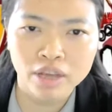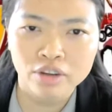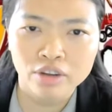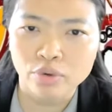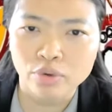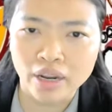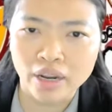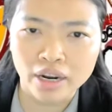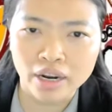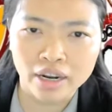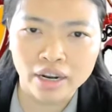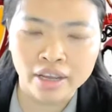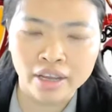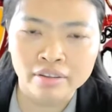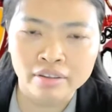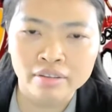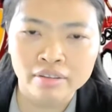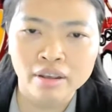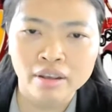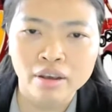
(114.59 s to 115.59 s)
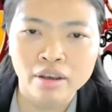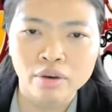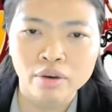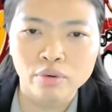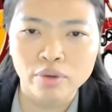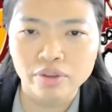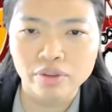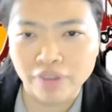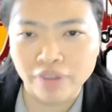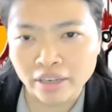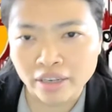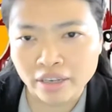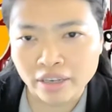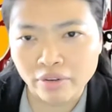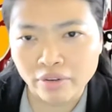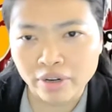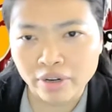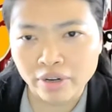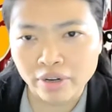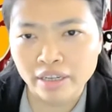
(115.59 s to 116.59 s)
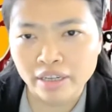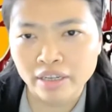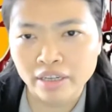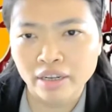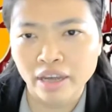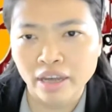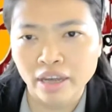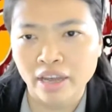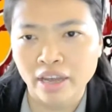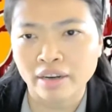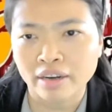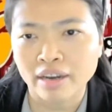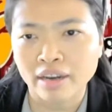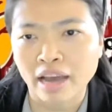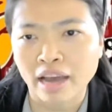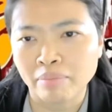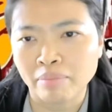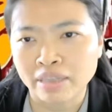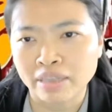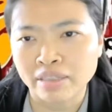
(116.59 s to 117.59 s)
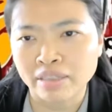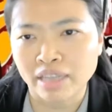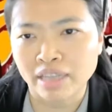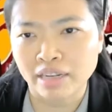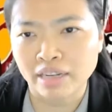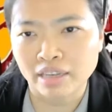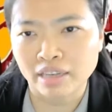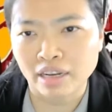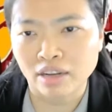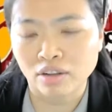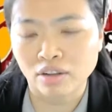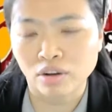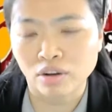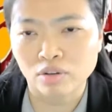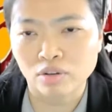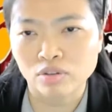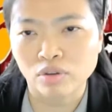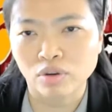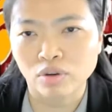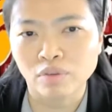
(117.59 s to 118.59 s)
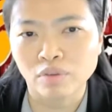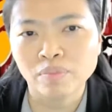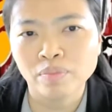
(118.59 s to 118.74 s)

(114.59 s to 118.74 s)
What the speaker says: drilling, refinery, and garment sector also.